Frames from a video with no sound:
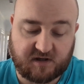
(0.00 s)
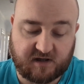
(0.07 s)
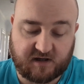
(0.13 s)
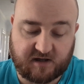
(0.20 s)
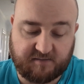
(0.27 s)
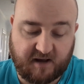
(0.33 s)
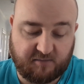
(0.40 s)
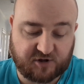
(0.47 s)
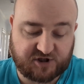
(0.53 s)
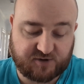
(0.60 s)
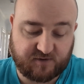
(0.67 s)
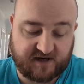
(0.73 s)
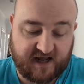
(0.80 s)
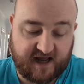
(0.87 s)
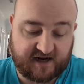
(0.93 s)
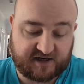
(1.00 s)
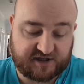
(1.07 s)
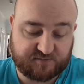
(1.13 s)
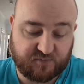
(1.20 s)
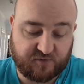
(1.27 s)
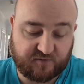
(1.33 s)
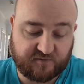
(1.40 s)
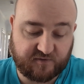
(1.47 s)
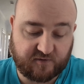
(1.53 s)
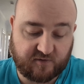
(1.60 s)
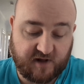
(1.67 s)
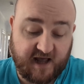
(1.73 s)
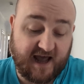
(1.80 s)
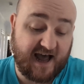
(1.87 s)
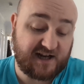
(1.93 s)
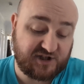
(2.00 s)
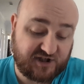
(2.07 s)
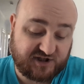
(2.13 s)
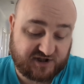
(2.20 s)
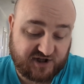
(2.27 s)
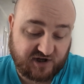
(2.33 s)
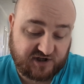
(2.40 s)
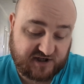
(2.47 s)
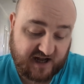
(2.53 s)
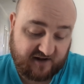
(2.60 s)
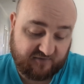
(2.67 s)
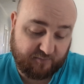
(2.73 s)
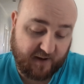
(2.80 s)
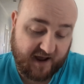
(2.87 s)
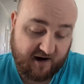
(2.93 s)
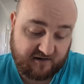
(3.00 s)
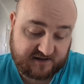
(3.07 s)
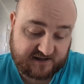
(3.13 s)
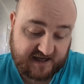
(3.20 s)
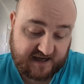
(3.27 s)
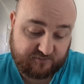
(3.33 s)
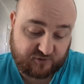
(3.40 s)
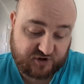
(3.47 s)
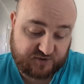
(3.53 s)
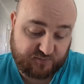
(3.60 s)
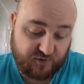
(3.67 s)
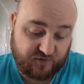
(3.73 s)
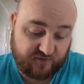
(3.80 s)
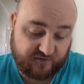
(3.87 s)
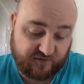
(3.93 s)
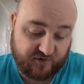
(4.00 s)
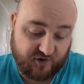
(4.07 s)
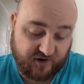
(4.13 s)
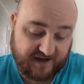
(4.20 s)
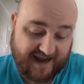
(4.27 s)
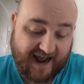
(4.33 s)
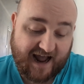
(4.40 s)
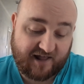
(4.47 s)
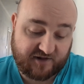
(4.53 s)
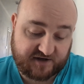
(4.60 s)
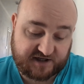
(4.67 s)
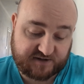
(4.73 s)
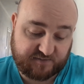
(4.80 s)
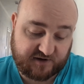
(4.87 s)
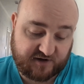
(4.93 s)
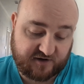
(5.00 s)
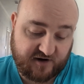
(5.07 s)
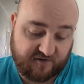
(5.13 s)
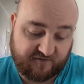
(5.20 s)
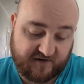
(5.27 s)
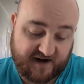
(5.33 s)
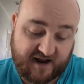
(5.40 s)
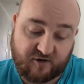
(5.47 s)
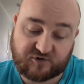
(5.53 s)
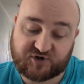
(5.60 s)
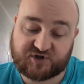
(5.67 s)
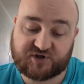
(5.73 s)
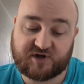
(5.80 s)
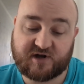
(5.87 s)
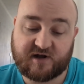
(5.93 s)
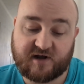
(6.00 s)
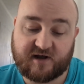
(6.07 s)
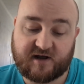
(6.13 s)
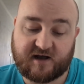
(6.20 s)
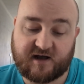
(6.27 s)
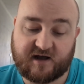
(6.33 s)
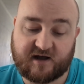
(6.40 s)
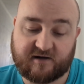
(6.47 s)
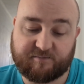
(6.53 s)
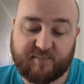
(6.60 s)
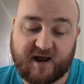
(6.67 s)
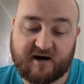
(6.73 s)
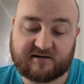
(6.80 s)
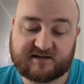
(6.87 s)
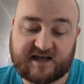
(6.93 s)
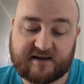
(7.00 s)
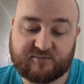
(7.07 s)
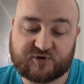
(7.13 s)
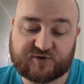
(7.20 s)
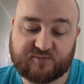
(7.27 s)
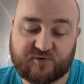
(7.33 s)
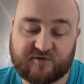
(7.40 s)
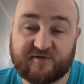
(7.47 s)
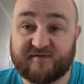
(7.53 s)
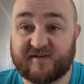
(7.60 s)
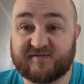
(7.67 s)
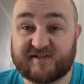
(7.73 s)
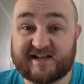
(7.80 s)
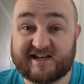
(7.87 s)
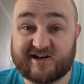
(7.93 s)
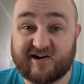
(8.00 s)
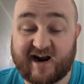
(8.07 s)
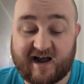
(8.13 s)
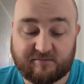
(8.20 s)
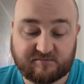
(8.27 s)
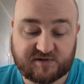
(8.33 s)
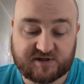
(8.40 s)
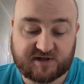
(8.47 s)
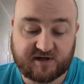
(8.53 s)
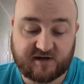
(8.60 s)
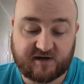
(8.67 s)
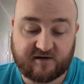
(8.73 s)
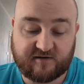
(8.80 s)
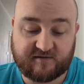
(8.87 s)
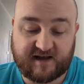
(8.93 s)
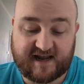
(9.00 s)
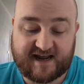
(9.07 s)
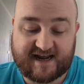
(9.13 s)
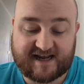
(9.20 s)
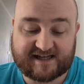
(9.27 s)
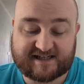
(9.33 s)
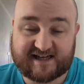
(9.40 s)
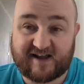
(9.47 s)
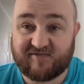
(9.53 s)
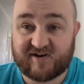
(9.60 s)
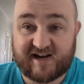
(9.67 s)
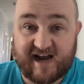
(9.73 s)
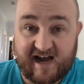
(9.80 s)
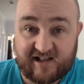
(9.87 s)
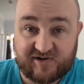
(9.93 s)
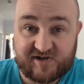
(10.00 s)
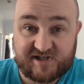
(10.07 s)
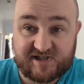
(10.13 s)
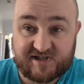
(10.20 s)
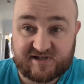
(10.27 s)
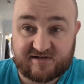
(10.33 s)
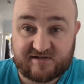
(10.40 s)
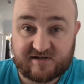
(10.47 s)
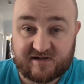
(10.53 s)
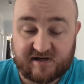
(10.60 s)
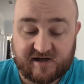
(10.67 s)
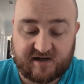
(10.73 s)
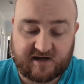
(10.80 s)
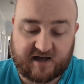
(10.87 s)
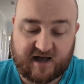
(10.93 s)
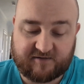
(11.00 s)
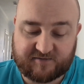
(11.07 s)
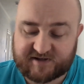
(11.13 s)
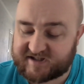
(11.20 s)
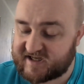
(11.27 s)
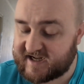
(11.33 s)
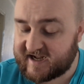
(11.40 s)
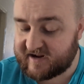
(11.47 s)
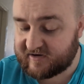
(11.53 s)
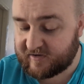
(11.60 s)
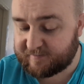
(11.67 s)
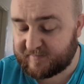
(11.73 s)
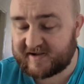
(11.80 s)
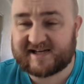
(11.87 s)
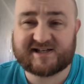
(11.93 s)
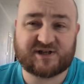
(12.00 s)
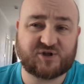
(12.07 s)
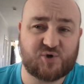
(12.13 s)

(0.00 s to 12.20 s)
how much you would get in a spoonful. It actually does have per tablespoon for your calories, but nothing else. Per tablespoon, 15 grams. 87 calories, I would say. In a piece